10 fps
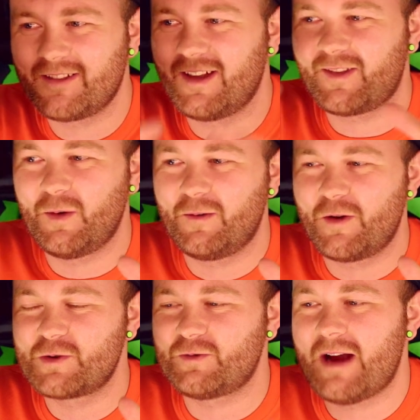like two of
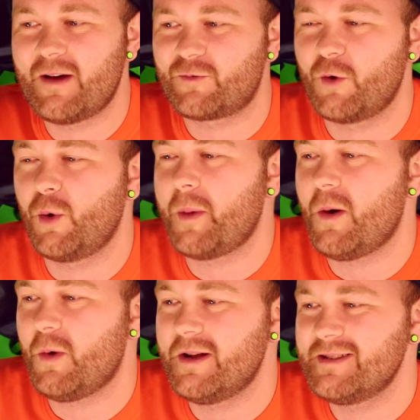those round
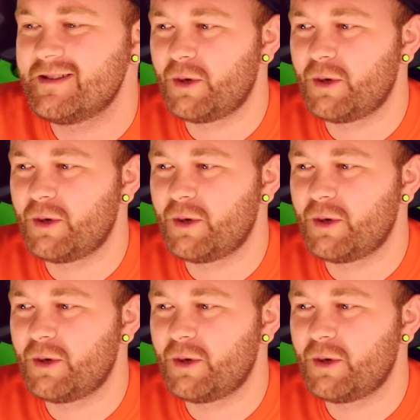robot ones.